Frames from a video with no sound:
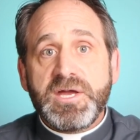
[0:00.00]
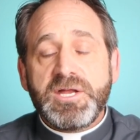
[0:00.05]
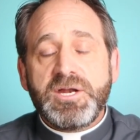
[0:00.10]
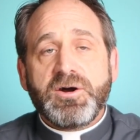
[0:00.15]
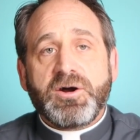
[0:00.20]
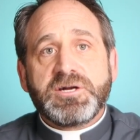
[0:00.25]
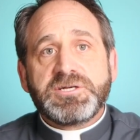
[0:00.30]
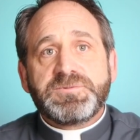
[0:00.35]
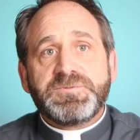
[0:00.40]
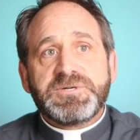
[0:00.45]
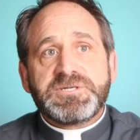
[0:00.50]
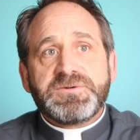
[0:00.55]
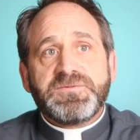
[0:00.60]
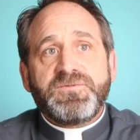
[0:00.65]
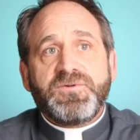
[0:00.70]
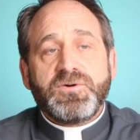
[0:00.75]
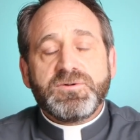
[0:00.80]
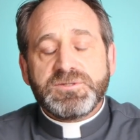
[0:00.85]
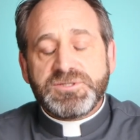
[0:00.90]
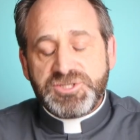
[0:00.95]
You know, Archbishop
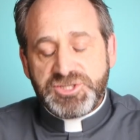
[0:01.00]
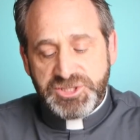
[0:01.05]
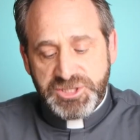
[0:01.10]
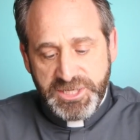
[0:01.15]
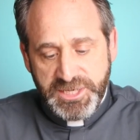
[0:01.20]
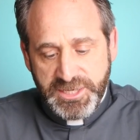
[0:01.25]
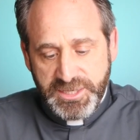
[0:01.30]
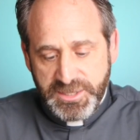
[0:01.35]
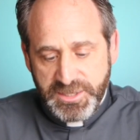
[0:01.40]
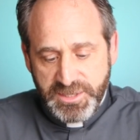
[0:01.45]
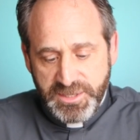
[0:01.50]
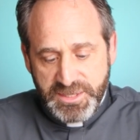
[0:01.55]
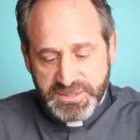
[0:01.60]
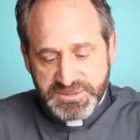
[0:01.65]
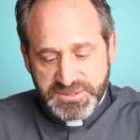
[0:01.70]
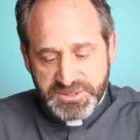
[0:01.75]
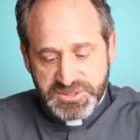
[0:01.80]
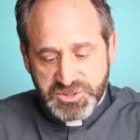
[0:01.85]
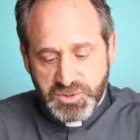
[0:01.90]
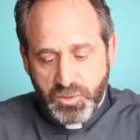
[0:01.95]
Fulton Sheen
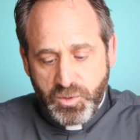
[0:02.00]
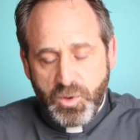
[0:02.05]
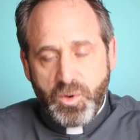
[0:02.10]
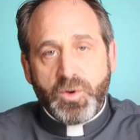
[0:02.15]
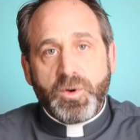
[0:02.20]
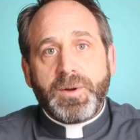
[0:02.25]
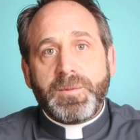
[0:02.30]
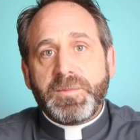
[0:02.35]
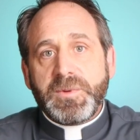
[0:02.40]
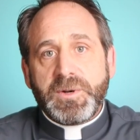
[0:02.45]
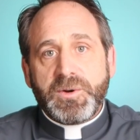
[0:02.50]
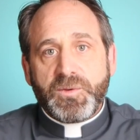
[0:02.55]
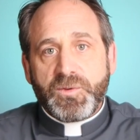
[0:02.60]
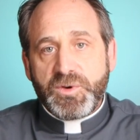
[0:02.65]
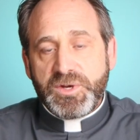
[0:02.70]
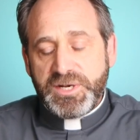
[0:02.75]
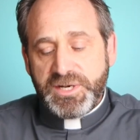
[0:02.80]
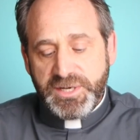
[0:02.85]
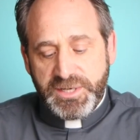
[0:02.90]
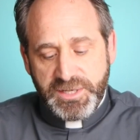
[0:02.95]
has this quote. I'm going to
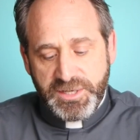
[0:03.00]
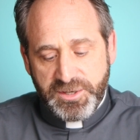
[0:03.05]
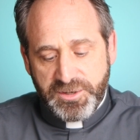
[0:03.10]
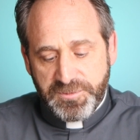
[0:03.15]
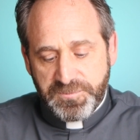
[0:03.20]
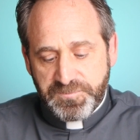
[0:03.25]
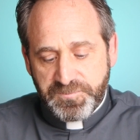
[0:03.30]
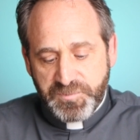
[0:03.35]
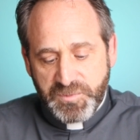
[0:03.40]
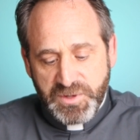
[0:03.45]
read it here.